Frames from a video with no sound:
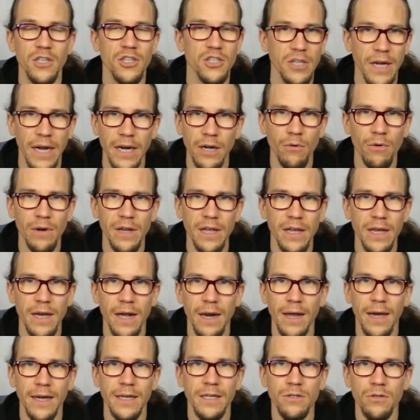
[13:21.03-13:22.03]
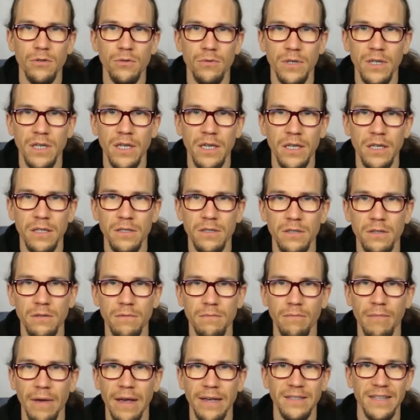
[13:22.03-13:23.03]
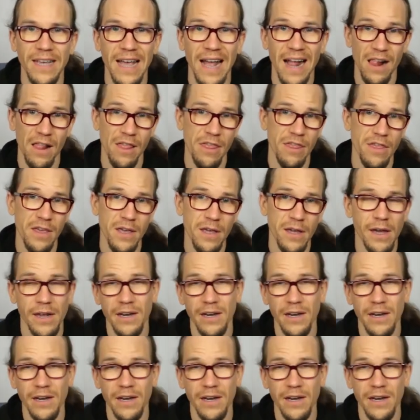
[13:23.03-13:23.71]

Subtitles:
Generally, I like to eat as healthy